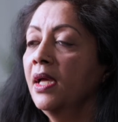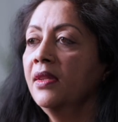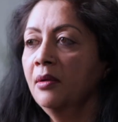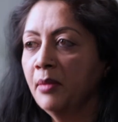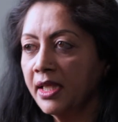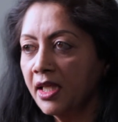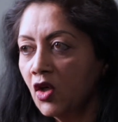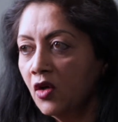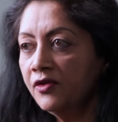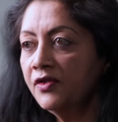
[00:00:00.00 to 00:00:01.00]
and then
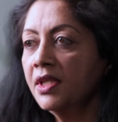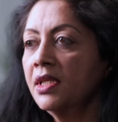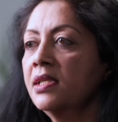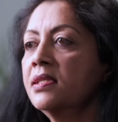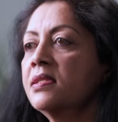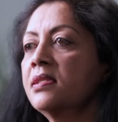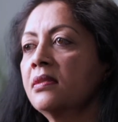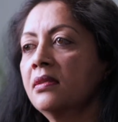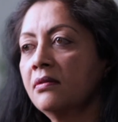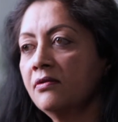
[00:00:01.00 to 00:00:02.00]
making offers,
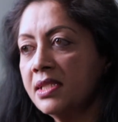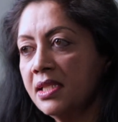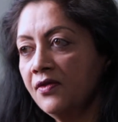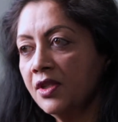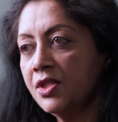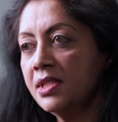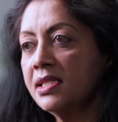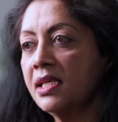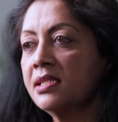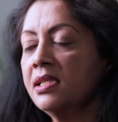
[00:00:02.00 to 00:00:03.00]
receiving
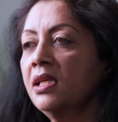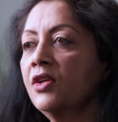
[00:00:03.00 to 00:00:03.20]
GCSE